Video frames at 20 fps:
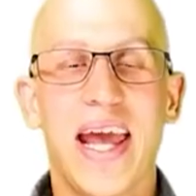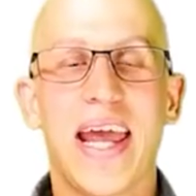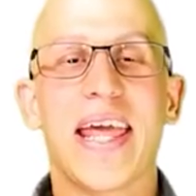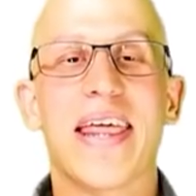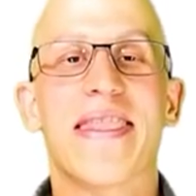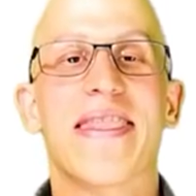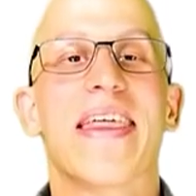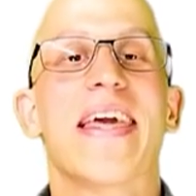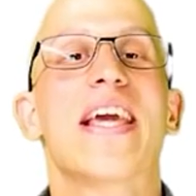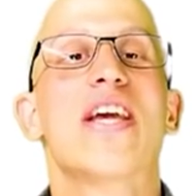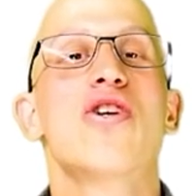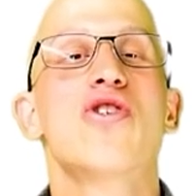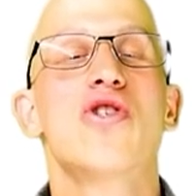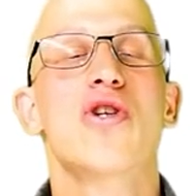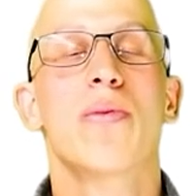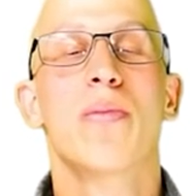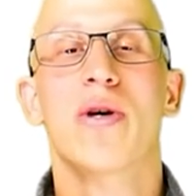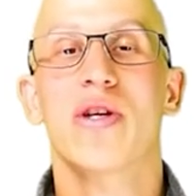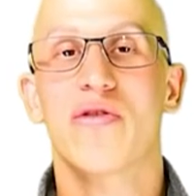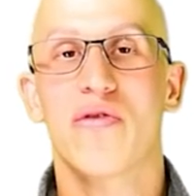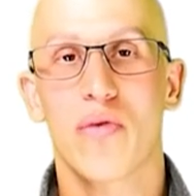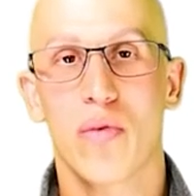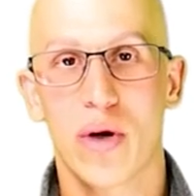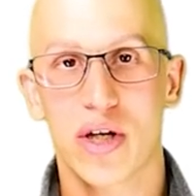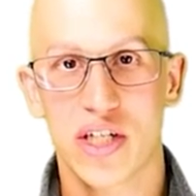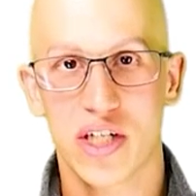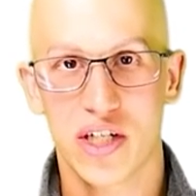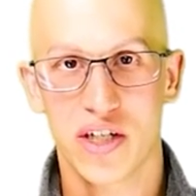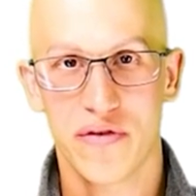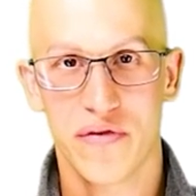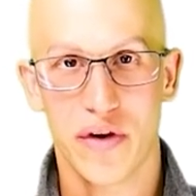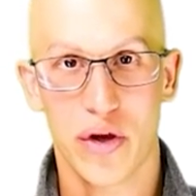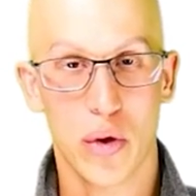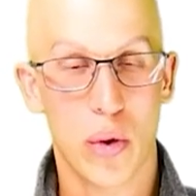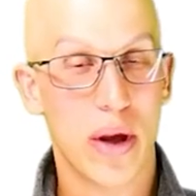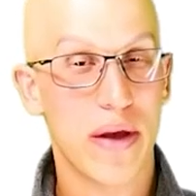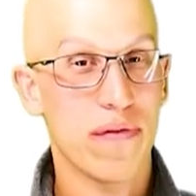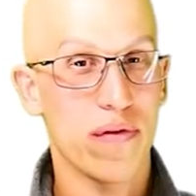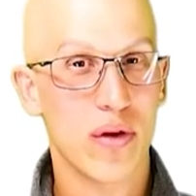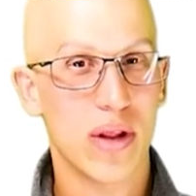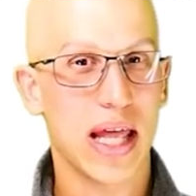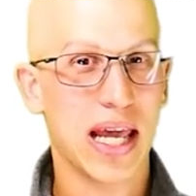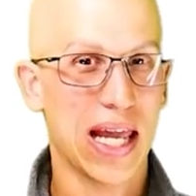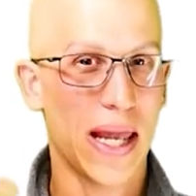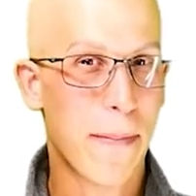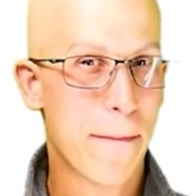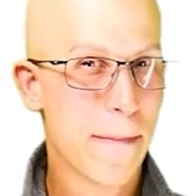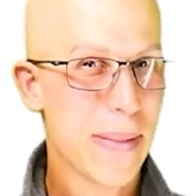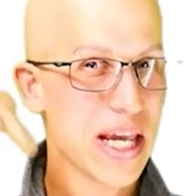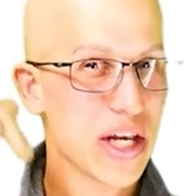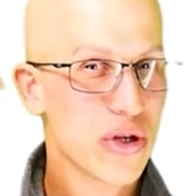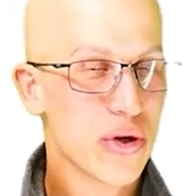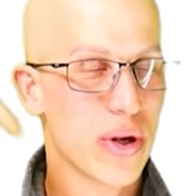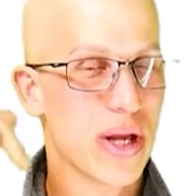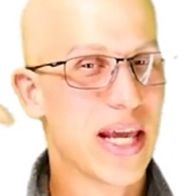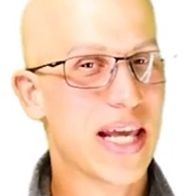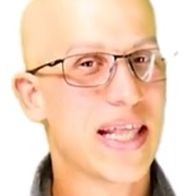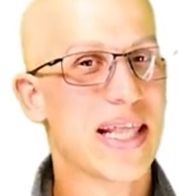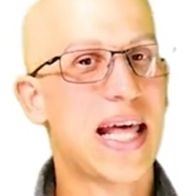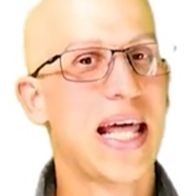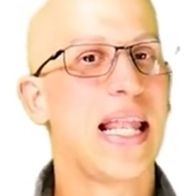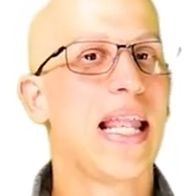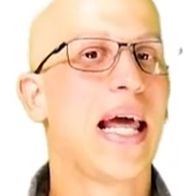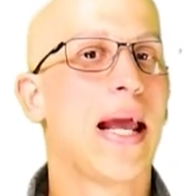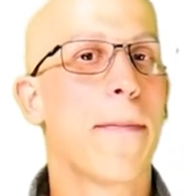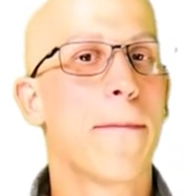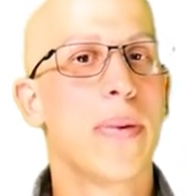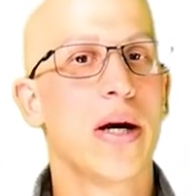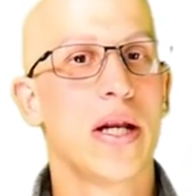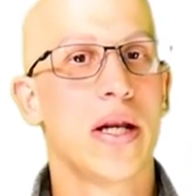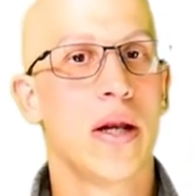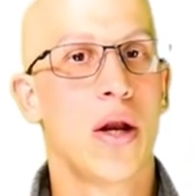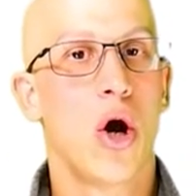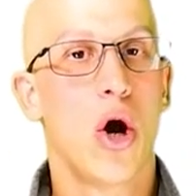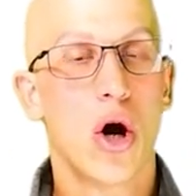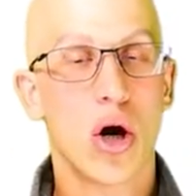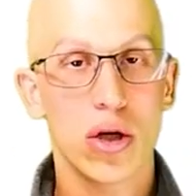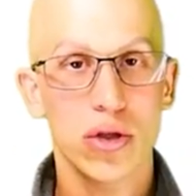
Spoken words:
Hey, thank you so much for watching this video. If you like it, make sure you hit that like button.